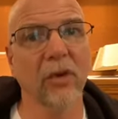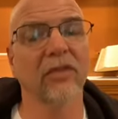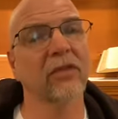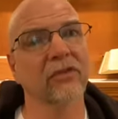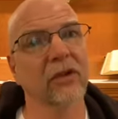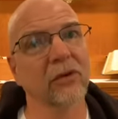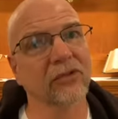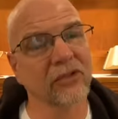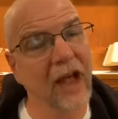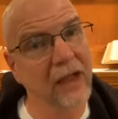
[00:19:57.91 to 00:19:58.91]
with this little
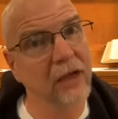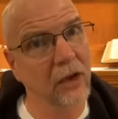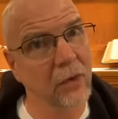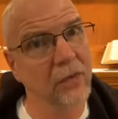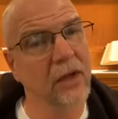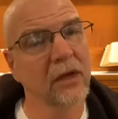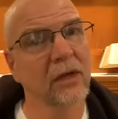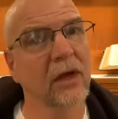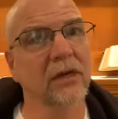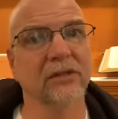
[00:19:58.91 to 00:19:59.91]
zygote
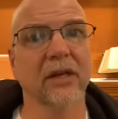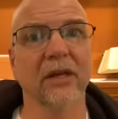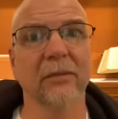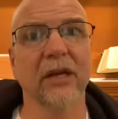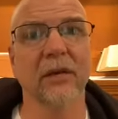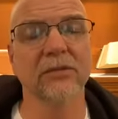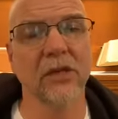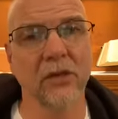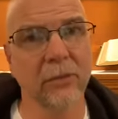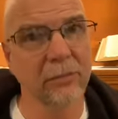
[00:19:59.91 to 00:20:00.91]
until he becomes a
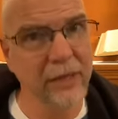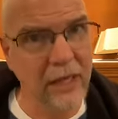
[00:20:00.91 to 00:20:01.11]
human